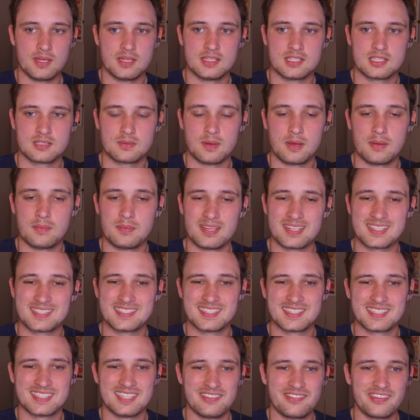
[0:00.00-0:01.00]
despite being
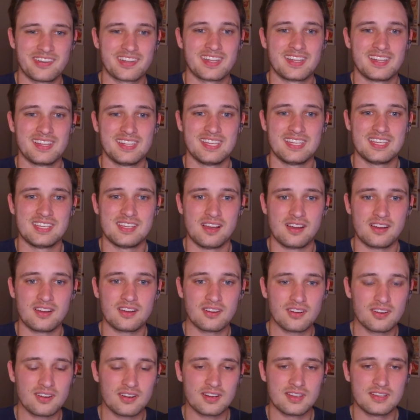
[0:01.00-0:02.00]
significantly
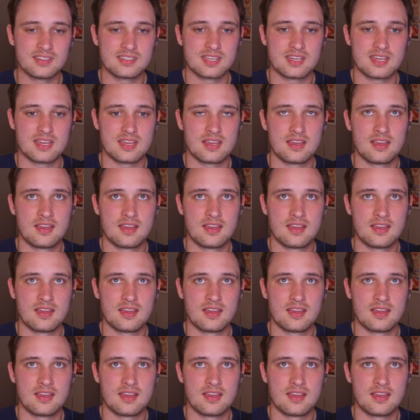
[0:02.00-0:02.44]
younger, is a